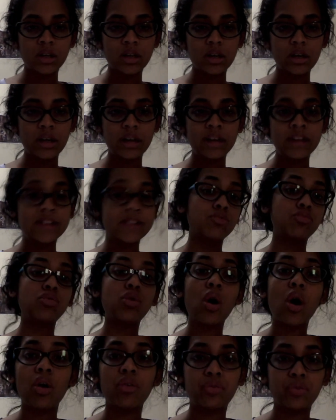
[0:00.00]
in its
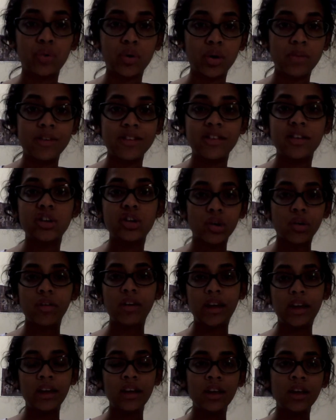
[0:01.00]
raw form as a
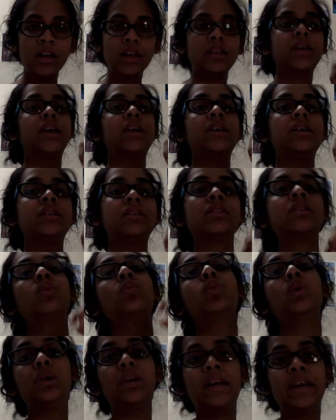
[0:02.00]
tree, then the
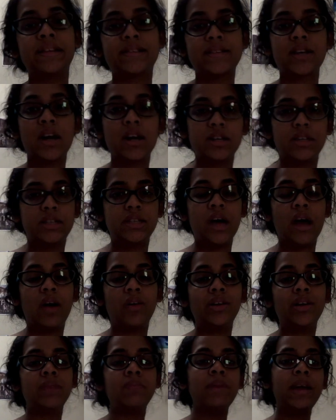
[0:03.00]
wood gets cut
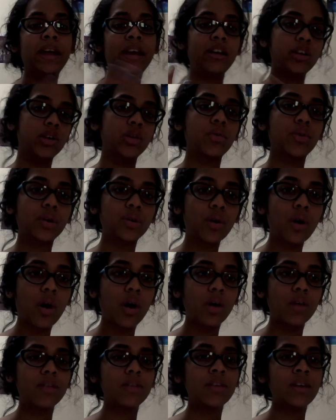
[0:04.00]
down and made into a
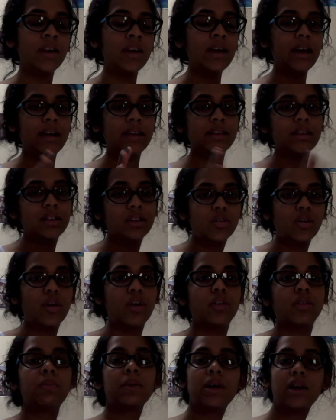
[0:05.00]
cross, and then the
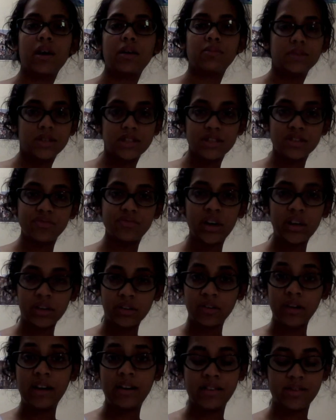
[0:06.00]
cross becomes this
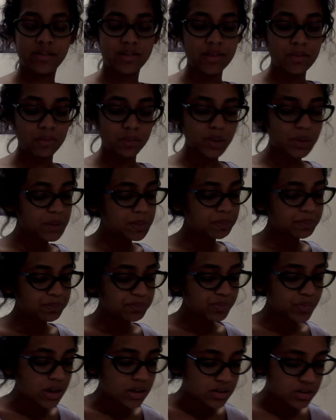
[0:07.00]
venerated symbol.
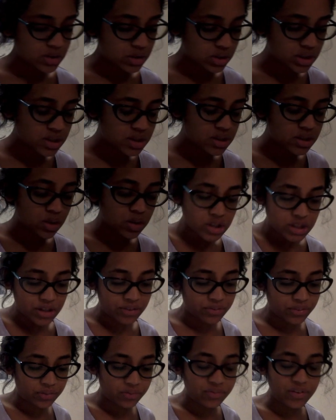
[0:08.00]
So just those
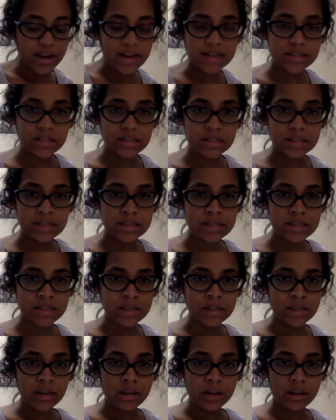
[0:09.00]
different phases
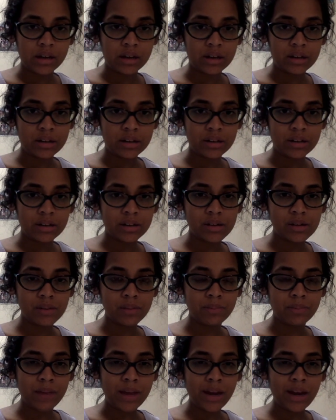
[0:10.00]

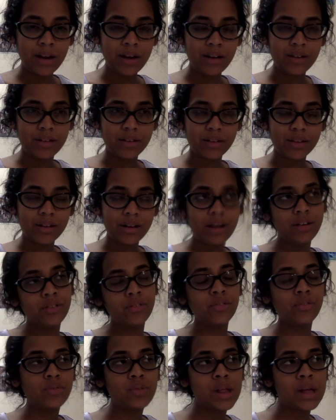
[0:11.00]
made
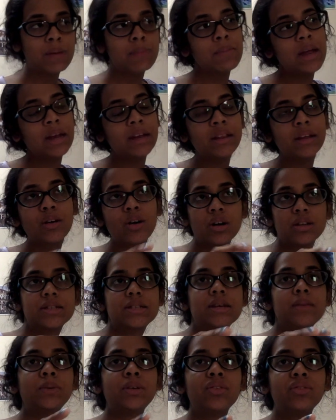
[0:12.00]
the
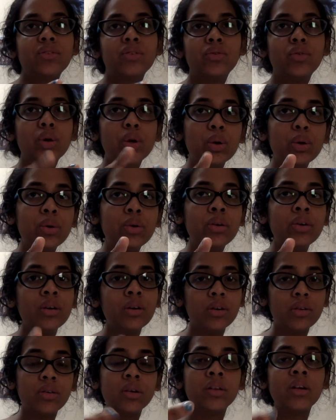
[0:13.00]
concept of the rood,
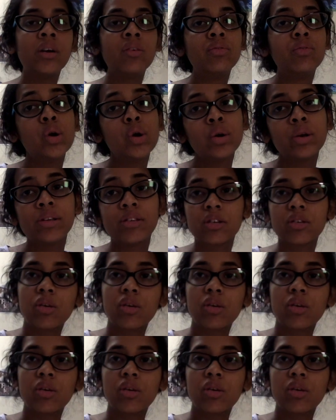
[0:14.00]
or a rood is a